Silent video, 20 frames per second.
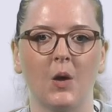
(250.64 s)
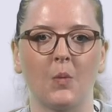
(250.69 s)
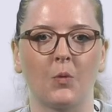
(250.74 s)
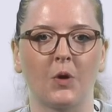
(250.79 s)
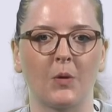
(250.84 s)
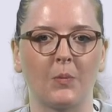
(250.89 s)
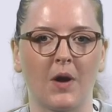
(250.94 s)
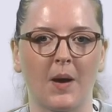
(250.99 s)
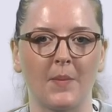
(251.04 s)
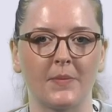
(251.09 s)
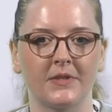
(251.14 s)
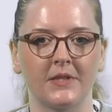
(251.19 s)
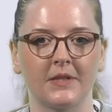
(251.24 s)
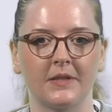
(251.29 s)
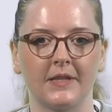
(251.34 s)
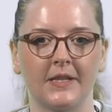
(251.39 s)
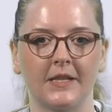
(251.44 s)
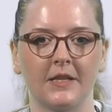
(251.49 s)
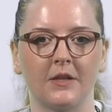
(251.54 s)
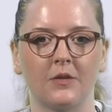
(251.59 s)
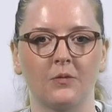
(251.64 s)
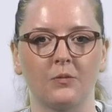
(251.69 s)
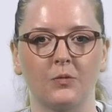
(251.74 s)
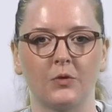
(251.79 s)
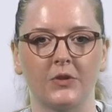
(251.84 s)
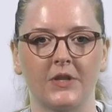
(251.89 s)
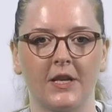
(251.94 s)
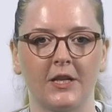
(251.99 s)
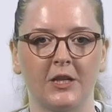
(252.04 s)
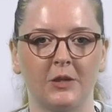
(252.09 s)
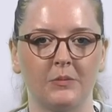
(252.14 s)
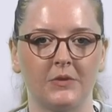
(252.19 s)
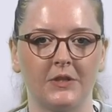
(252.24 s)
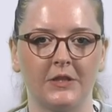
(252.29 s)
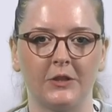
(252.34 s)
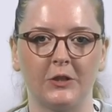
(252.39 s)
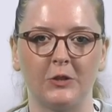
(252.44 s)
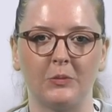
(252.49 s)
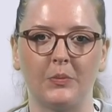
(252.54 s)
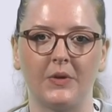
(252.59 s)
More promisingly, ruthenium
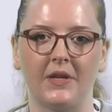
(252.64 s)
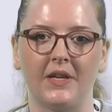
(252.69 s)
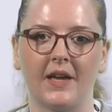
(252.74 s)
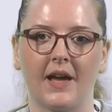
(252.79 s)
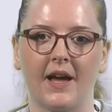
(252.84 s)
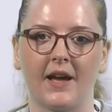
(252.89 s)
DQP